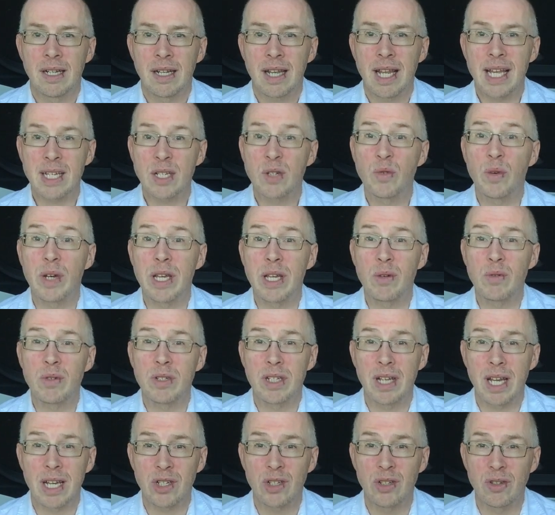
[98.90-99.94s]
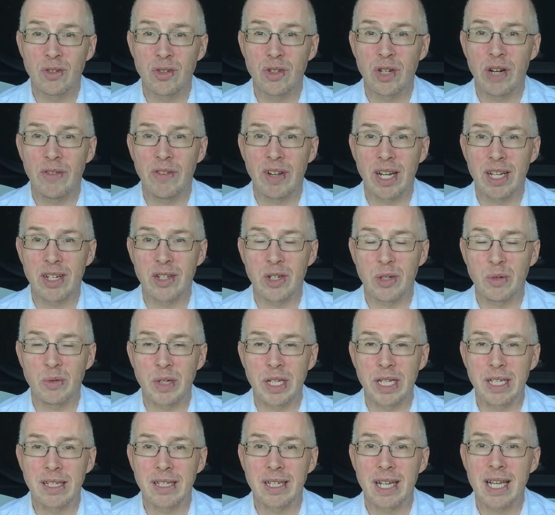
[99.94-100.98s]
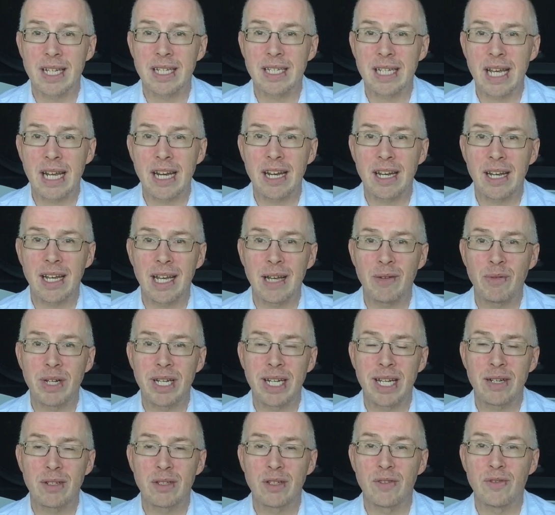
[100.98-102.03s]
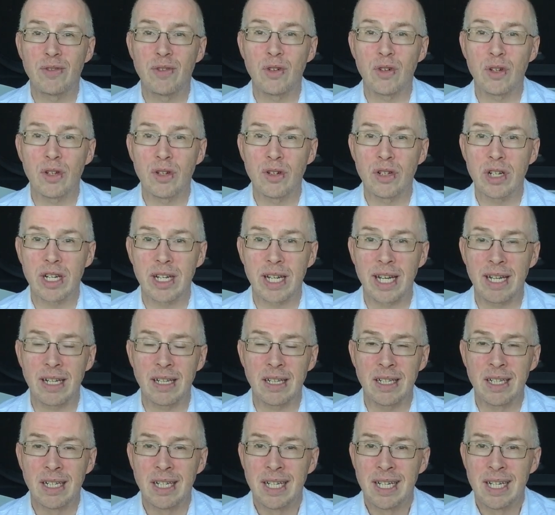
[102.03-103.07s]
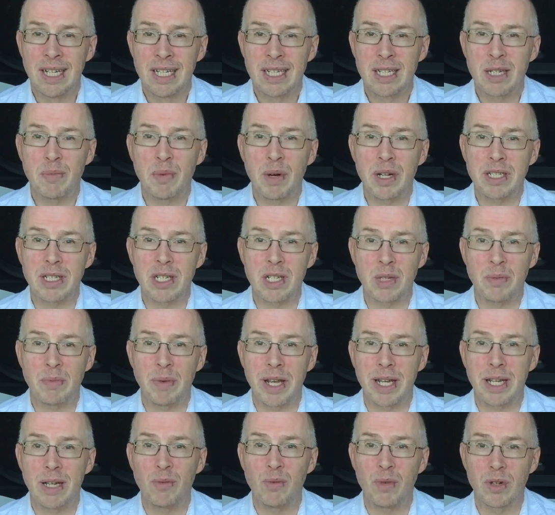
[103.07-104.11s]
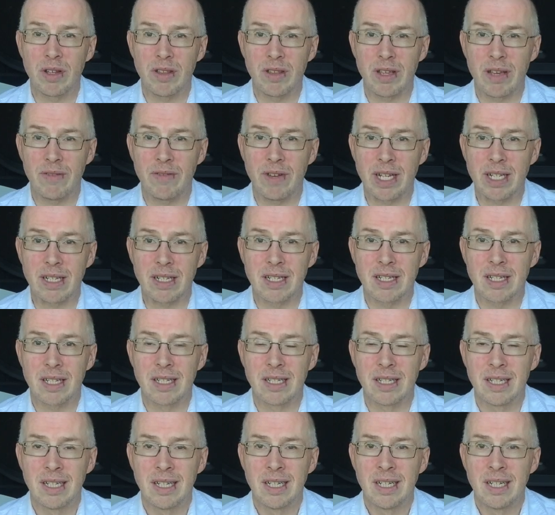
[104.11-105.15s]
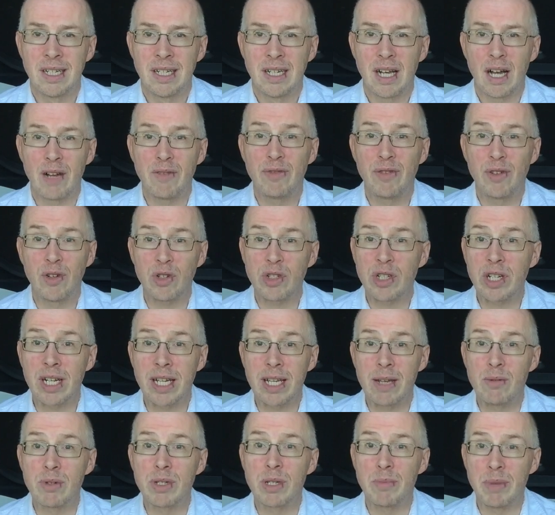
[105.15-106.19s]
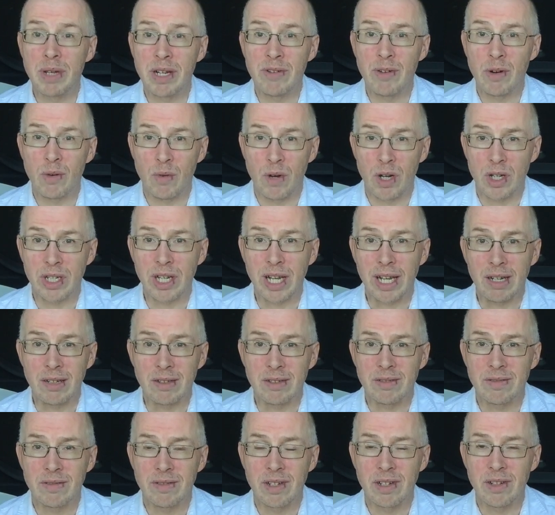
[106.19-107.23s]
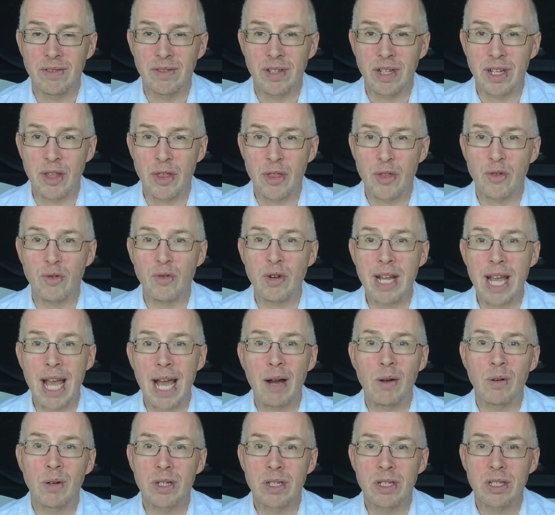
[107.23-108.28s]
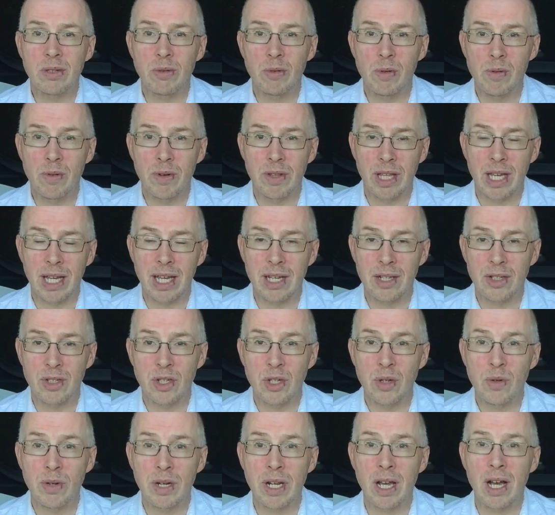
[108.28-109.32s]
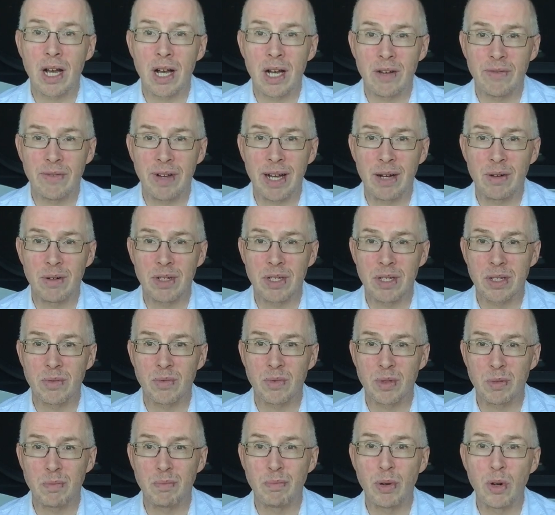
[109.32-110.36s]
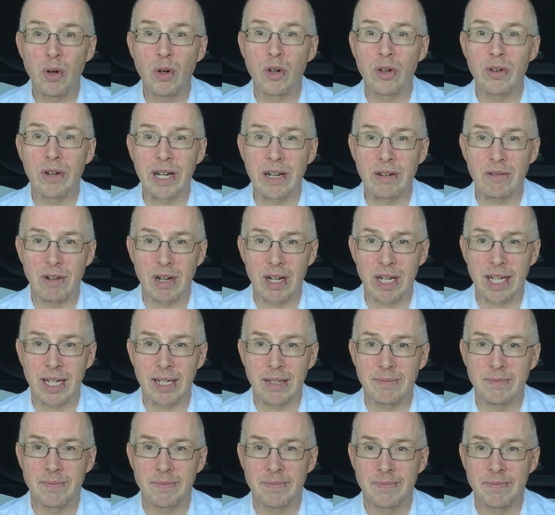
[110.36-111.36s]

Last week was National Drive Electric Week, and last Saturday I went down to Fort Lauderdale to participate in one of the events. Unfortunately, it was a bit of a washout. Of the 3 hours that we were there, 2.5 hours was pouring rain.